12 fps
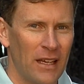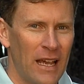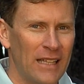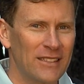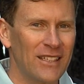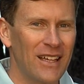
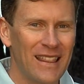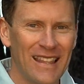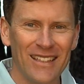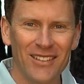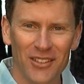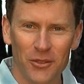And so
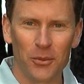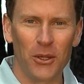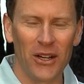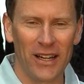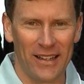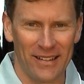this is
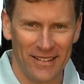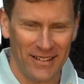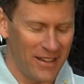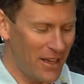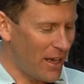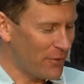why.
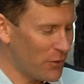Have